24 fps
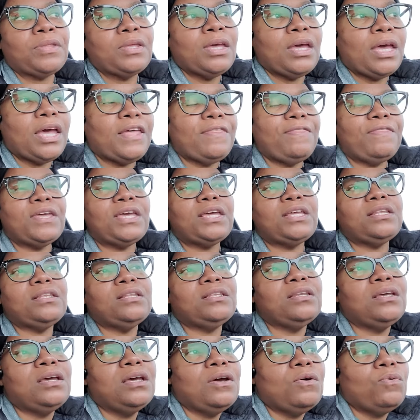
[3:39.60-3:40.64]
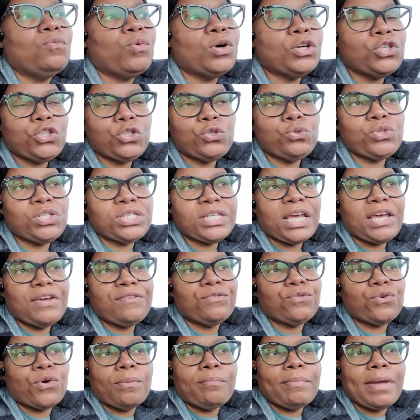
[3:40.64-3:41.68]
And then once you save
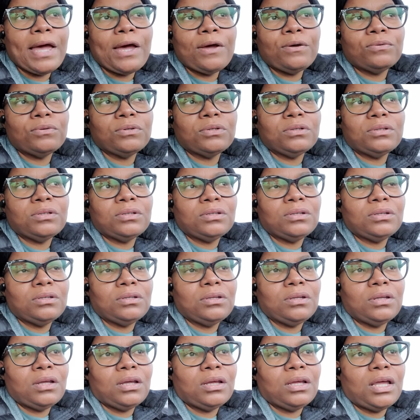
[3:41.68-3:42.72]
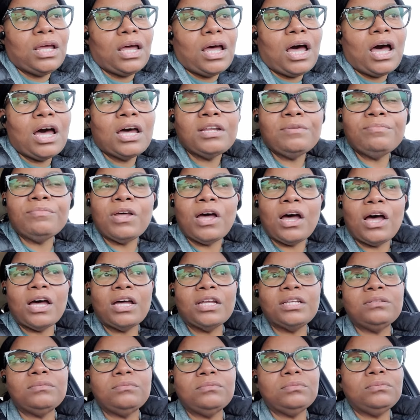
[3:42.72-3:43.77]
your amount, un,
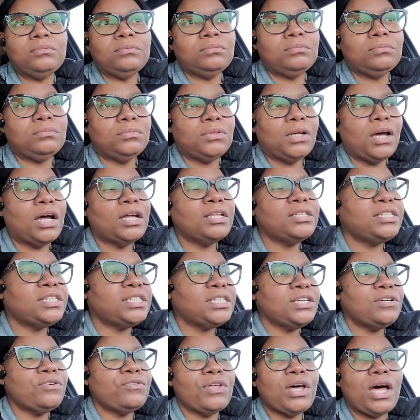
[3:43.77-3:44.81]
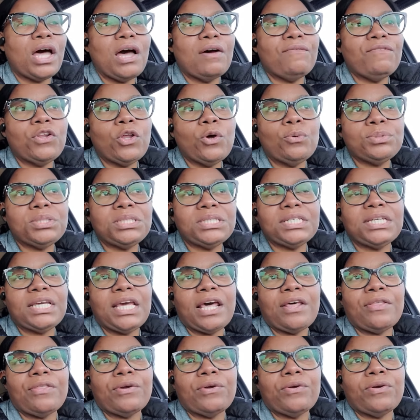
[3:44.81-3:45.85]
un, unseal the envelopes
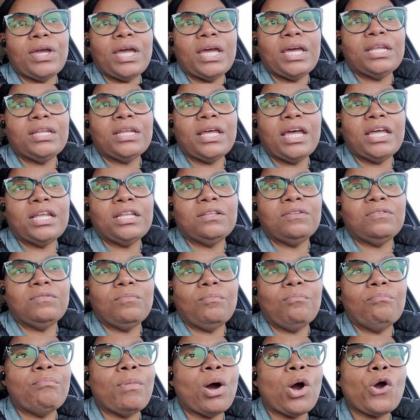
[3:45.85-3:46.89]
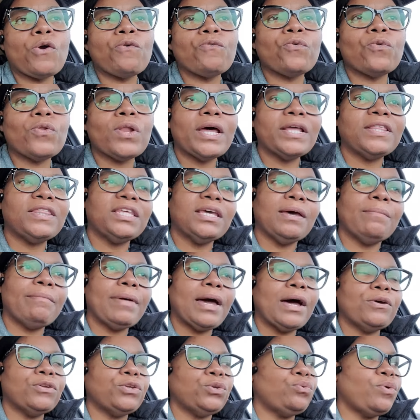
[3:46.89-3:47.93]
together and, and marvel at the
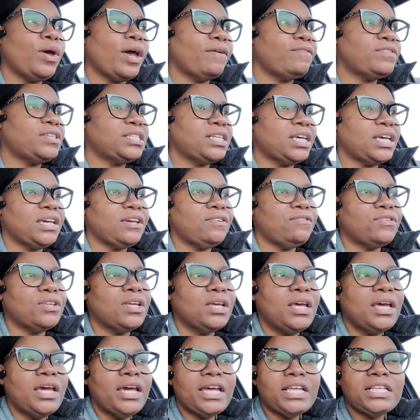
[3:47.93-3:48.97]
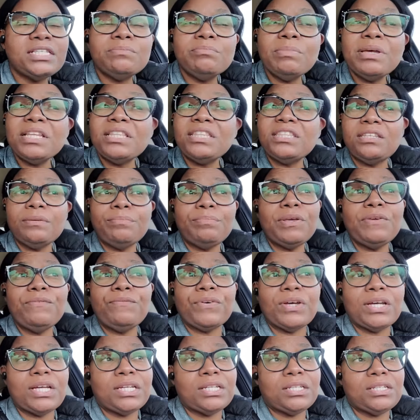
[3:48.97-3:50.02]
amount you have saved. It's meant to be
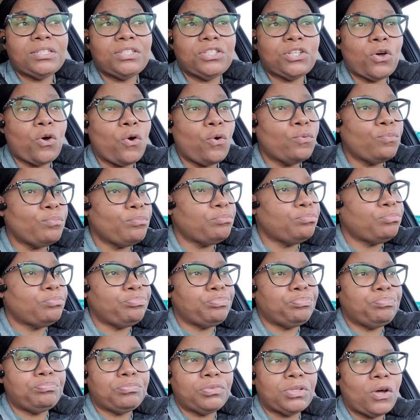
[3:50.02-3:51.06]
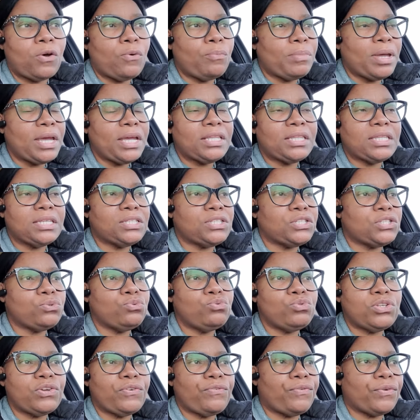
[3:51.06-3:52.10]
fun. Don't, don't make this
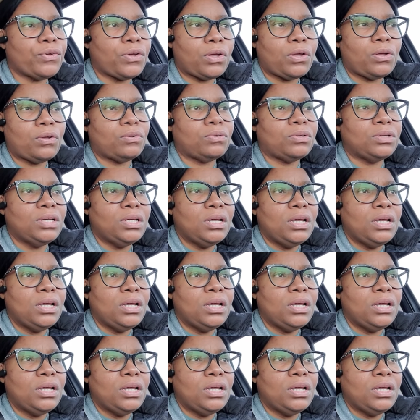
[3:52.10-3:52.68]
too difficult.